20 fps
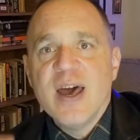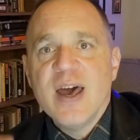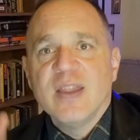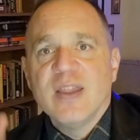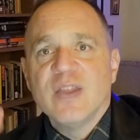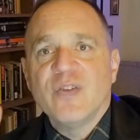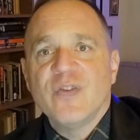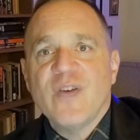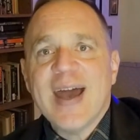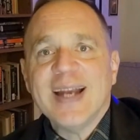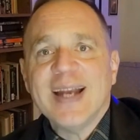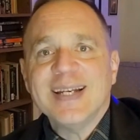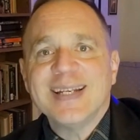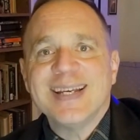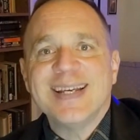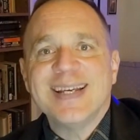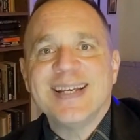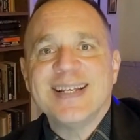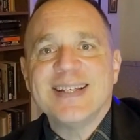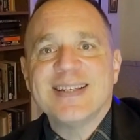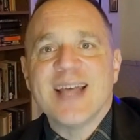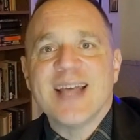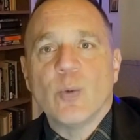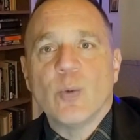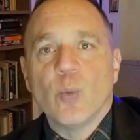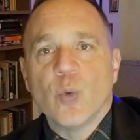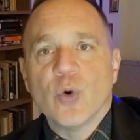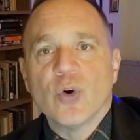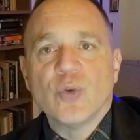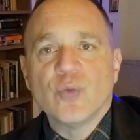the fact is that
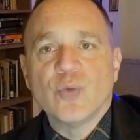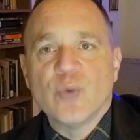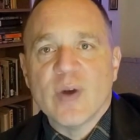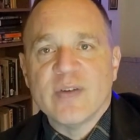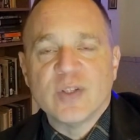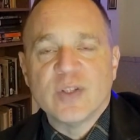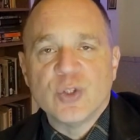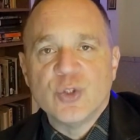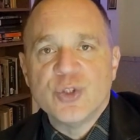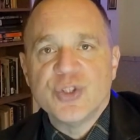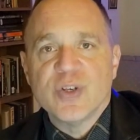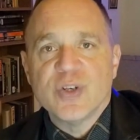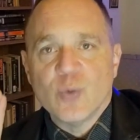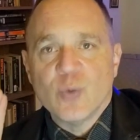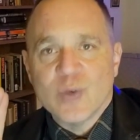world revolution